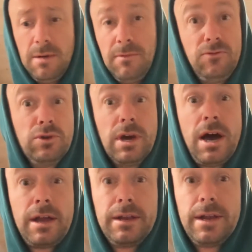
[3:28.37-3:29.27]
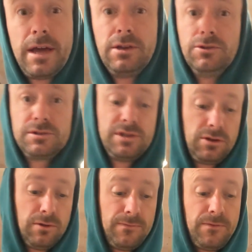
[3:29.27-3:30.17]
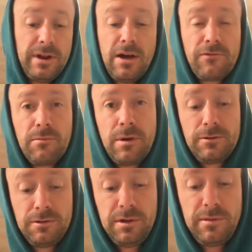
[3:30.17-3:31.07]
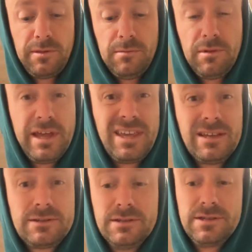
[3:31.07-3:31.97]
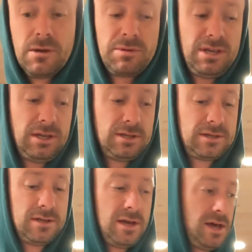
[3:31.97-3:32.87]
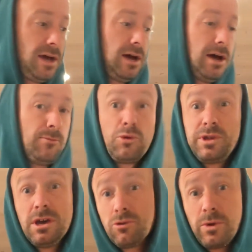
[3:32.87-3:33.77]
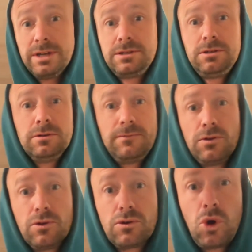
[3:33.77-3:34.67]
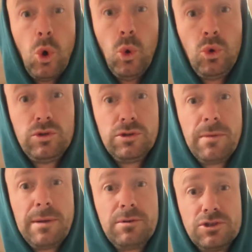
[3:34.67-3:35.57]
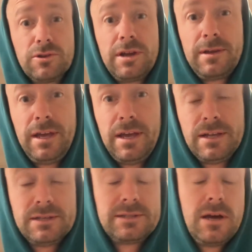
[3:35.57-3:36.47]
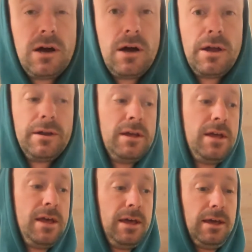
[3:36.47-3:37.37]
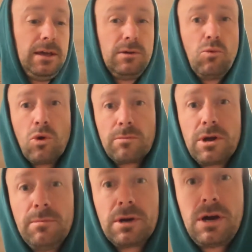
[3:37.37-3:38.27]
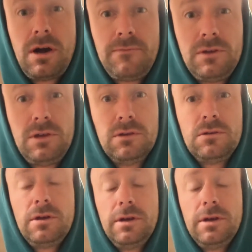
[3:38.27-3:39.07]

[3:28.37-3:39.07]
If you get hot at night, you stick your foot out from underneath the blanket to dump heat. Or the other way too, if you're cold, you might put your hands on a warm cup of coffee.